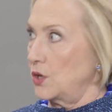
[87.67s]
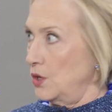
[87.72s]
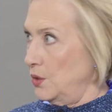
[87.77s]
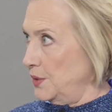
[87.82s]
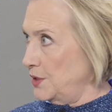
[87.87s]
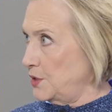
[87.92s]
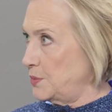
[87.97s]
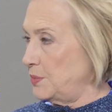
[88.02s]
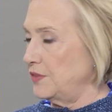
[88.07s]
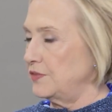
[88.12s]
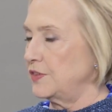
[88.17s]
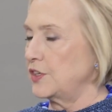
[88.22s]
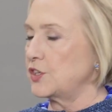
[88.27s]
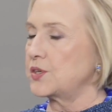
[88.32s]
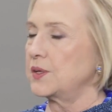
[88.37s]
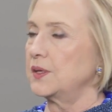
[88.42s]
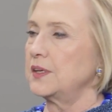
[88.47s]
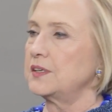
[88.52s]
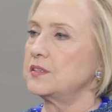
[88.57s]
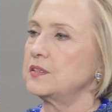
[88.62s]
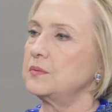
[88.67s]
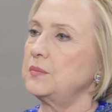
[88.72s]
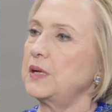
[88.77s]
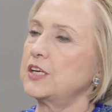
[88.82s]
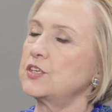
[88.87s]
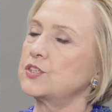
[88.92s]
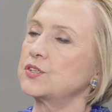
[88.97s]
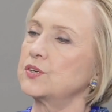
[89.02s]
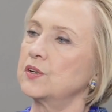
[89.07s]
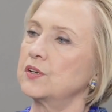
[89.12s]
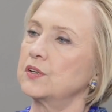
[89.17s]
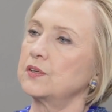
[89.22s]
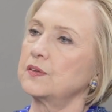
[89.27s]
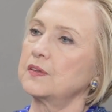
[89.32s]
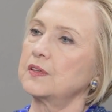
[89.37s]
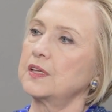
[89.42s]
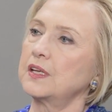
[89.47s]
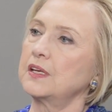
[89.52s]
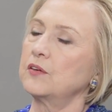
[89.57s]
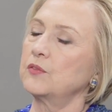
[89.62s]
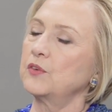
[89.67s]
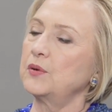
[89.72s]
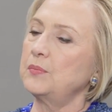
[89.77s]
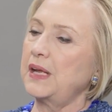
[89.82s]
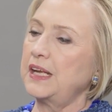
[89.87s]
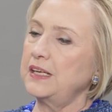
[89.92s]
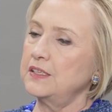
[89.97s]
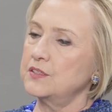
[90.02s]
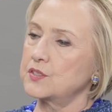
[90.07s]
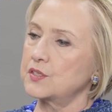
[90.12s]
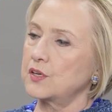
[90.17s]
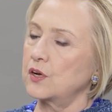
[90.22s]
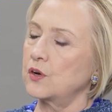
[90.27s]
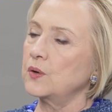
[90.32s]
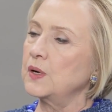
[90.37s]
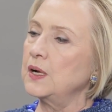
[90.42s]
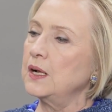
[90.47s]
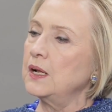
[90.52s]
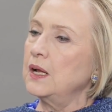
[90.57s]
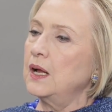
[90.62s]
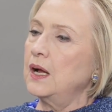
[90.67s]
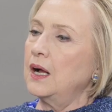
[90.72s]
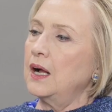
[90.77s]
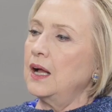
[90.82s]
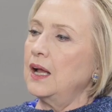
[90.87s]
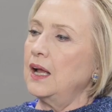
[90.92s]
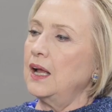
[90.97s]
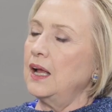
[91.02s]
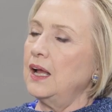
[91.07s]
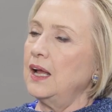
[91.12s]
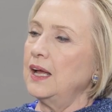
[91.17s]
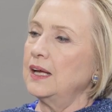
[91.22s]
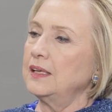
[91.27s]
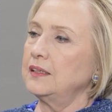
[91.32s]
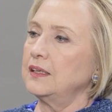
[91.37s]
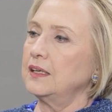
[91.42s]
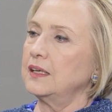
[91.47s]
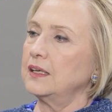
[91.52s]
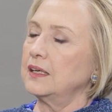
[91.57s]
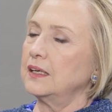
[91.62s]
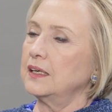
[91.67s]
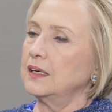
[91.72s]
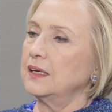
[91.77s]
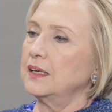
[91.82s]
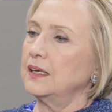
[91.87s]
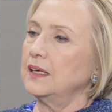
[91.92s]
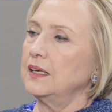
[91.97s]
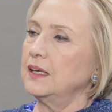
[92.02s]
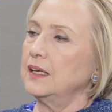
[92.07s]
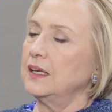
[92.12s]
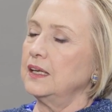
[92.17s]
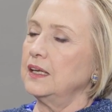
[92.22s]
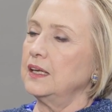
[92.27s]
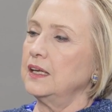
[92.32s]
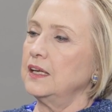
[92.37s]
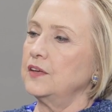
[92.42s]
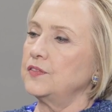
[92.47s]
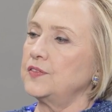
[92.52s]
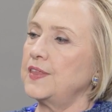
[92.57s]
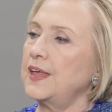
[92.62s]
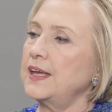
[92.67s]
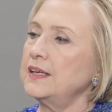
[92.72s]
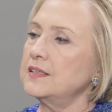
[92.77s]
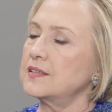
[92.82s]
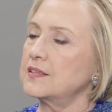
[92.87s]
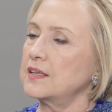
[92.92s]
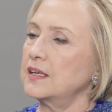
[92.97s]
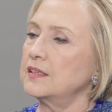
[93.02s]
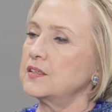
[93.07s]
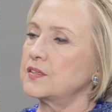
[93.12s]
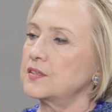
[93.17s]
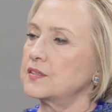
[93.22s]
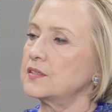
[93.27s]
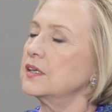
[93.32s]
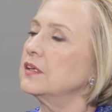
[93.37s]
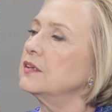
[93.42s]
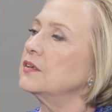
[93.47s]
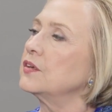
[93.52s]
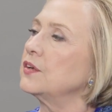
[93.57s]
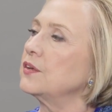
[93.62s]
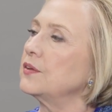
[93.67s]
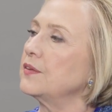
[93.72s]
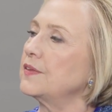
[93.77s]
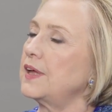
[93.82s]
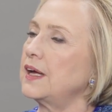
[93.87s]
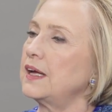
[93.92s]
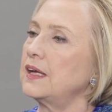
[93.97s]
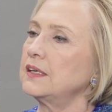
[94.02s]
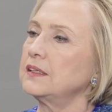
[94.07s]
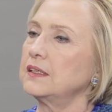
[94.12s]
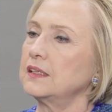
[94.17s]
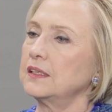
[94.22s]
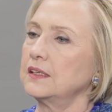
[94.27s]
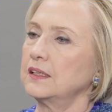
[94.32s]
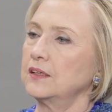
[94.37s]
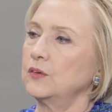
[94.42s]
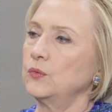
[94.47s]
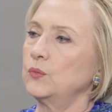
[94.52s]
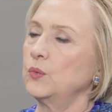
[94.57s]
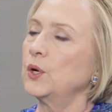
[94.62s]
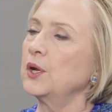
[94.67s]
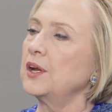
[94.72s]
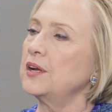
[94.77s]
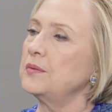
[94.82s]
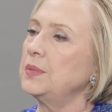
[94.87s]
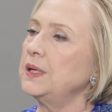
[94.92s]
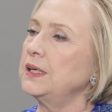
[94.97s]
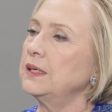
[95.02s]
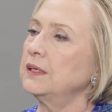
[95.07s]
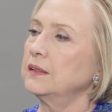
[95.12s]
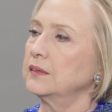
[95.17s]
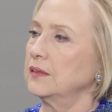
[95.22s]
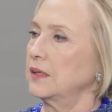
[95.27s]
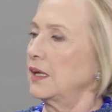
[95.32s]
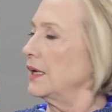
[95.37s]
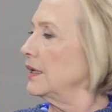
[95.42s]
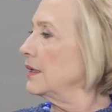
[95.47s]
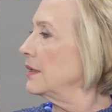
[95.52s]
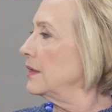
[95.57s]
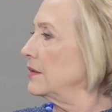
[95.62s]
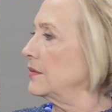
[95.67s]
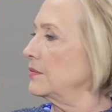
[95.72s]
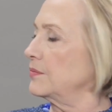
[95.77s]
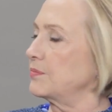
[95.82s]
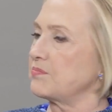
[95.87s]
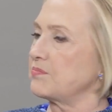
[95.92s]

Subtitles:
to always be vigilant to make sure that it remained so. And if they send a signal that we're going to be like